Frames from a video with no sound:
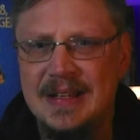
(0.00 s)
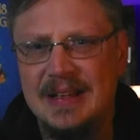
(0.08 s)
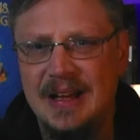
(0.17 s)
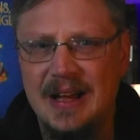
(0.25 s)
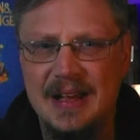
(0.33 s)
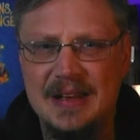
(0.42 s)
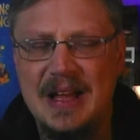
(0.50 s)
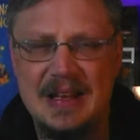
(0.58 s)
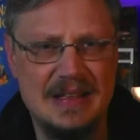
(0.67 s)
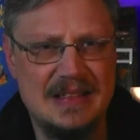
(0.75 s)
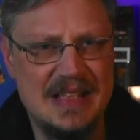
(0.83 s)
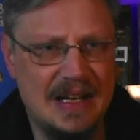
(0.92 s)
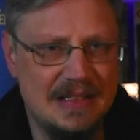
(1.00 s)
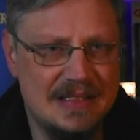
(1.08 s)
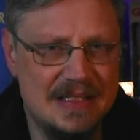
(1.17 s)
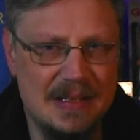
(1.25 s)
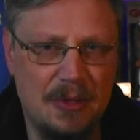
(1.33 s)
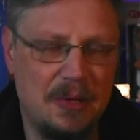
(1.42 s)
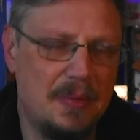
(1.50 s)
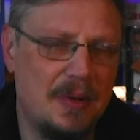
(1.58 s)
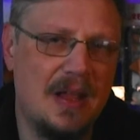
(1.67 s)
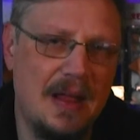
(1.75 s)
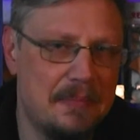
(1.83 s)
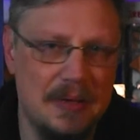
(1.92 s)
Not exactly similar, but a
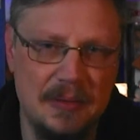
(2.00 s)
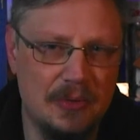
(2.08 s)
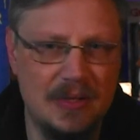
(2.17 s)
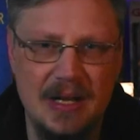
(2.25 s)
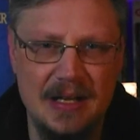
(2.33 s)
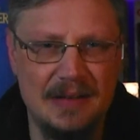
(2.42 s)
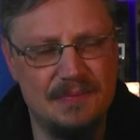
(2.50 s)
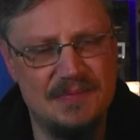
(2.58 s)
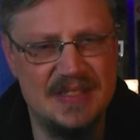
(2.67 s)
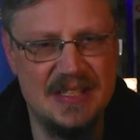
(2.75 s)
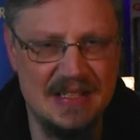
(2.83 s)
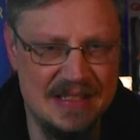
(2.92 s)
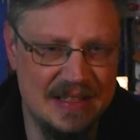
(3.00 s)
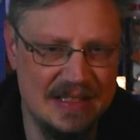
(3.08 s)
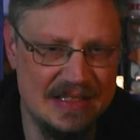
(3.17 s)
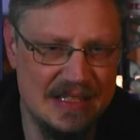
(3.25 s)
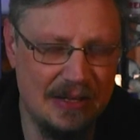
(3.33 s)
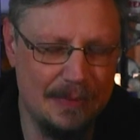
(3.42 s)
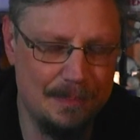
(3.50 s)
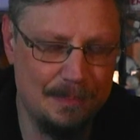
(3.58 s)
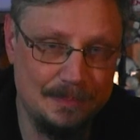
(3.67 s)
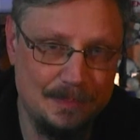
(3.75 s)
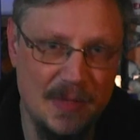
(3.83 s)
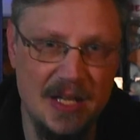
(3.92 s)
lot of people kind of sussing things out.
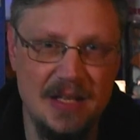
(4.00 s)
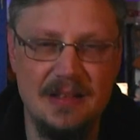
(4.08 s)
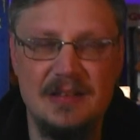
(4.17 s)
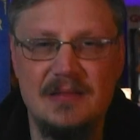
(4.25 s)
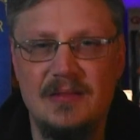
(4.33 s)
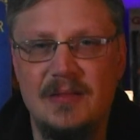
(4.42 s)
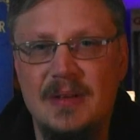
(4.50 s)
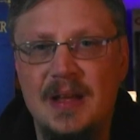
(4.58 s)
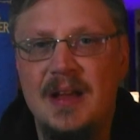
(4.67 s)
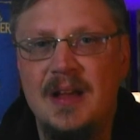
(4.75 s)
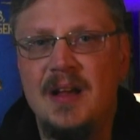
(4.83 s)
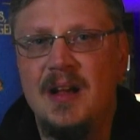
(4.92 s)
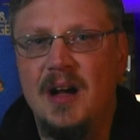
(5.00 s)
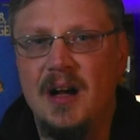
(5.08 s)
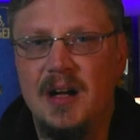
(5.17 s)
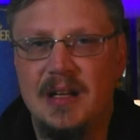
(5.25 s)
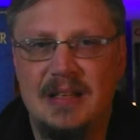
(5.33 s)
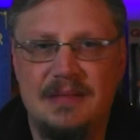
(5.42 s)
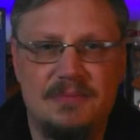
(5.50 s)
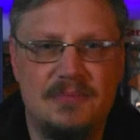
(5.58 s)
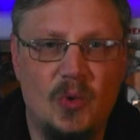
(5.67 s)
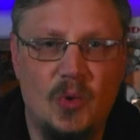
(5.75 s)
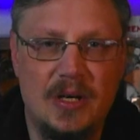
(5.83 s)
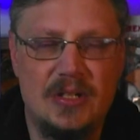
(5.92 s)
And
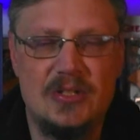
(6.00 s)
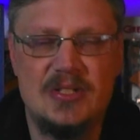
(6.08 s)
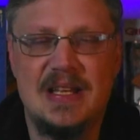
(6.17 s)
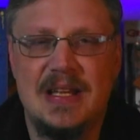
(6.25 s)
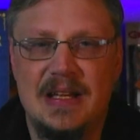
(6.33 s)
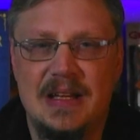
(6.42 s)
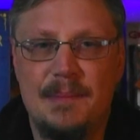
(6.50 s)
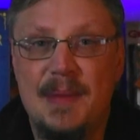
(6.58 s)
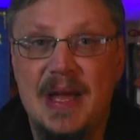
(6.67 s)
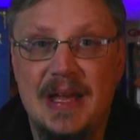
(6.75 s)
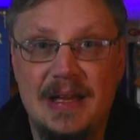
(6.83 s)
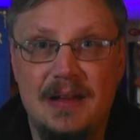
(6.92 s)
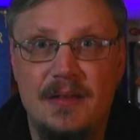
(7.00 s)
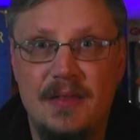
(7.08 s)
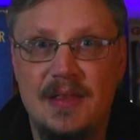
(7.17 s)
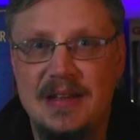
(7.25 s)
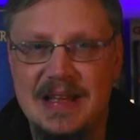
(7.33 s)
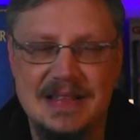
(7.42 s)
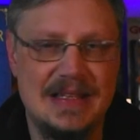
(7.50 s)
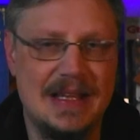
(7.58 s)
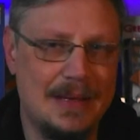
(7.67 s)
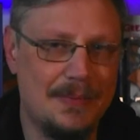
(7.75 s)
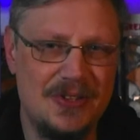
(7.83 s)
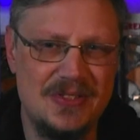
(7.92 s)
or I could say Bang, the dice game.
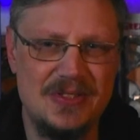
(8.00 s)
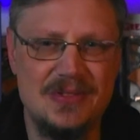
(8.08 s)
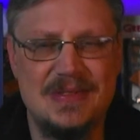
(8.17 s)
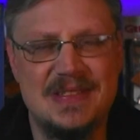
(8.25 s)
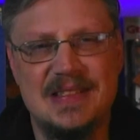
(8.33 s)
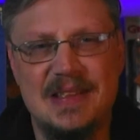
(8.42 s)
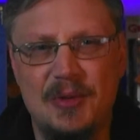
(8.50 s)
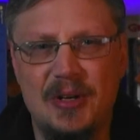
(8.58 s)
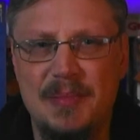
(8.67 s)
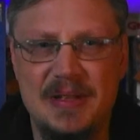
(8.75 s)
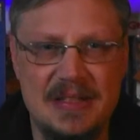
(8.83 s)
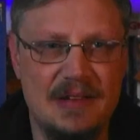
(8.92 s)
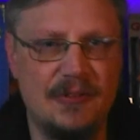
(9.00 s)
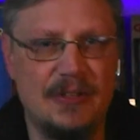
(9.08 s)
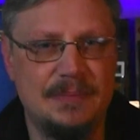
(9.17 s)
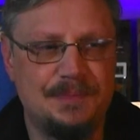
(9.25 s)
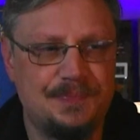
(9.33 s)
Also similar but different.